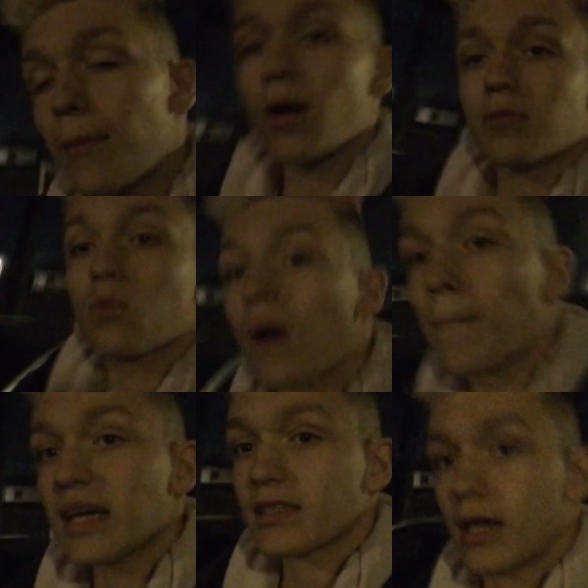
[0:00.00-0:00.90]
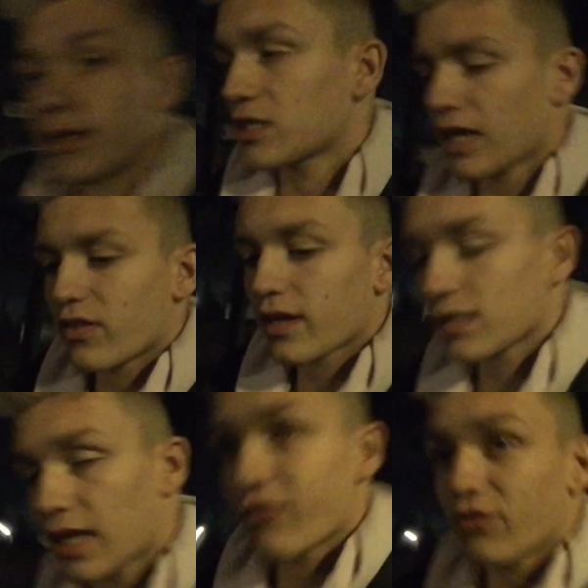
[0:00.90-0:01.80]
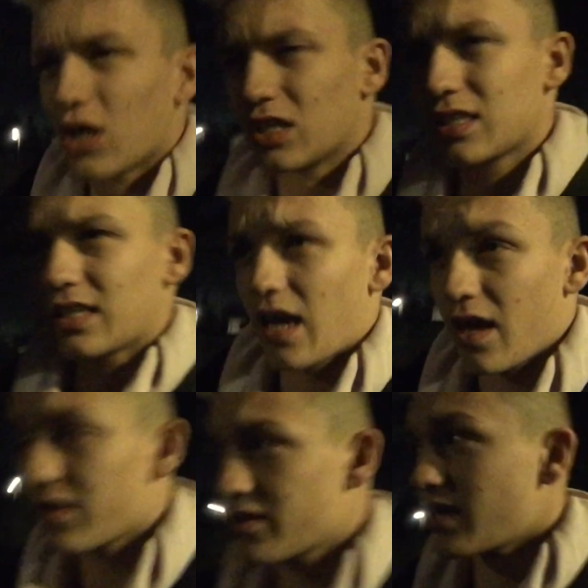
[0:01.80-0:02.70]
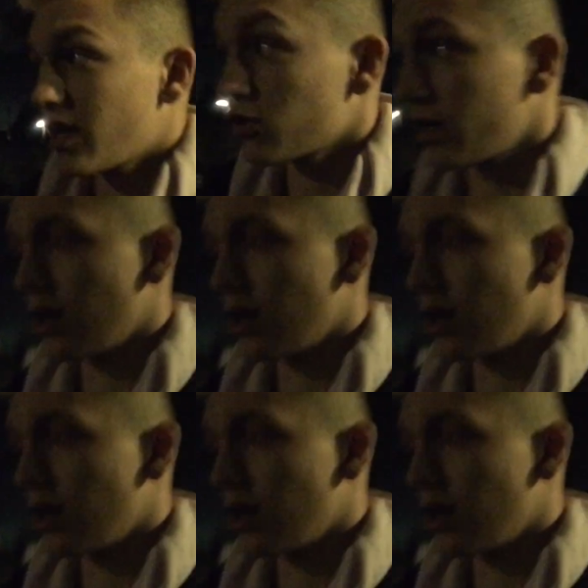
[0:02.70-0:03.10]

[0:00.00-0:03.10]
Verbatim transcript: I probably will miss it because I think it's like thirty-six right